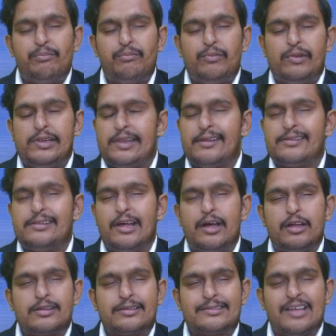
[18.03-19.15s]
it is
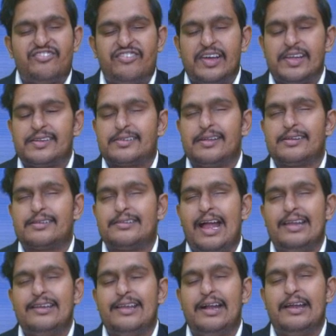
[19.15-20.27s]
the toughest
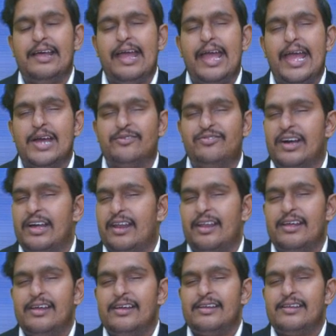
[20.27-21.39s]
standard ever
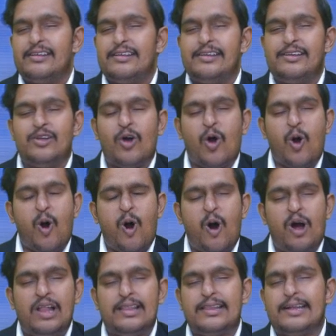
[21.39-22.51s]
in
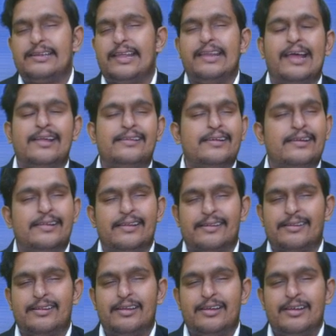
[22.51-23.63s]
all the 10
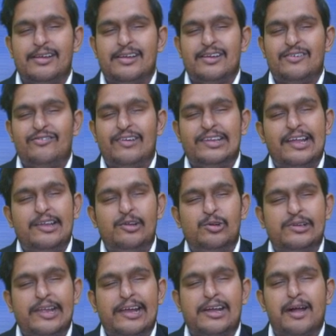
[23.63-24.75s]
ICDS. Whether you
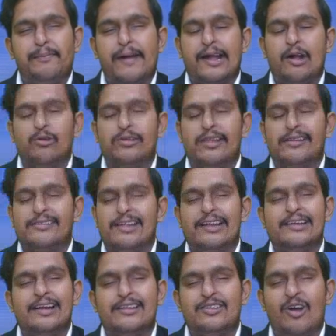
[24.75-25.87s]
take up accounting
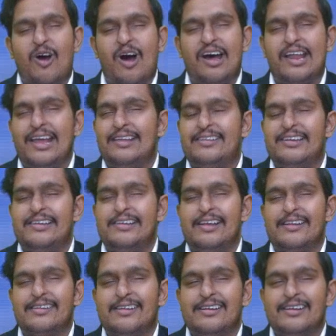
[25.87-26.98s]
standards or
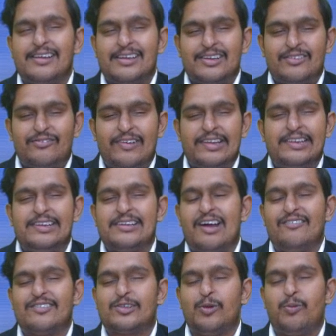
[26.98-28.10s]
ICDS, when it
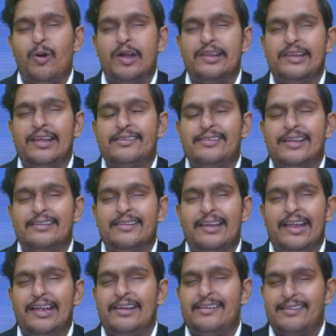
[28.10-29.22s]
comes to foreign exchange
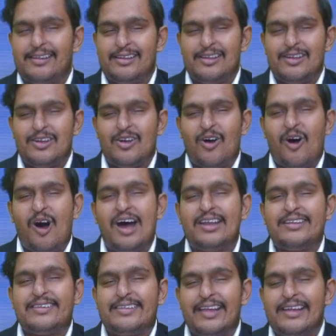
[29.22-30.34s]
rates or
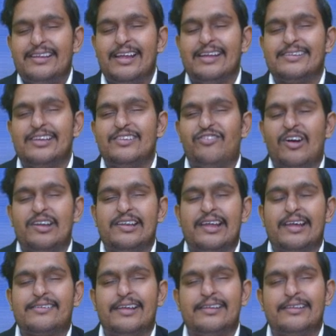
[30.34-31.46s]
changes in foreign
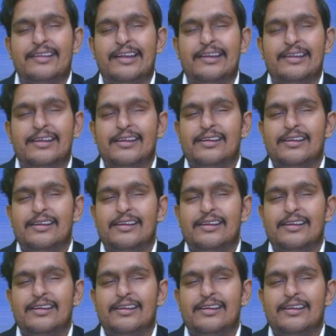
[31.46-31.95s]
exchange rate,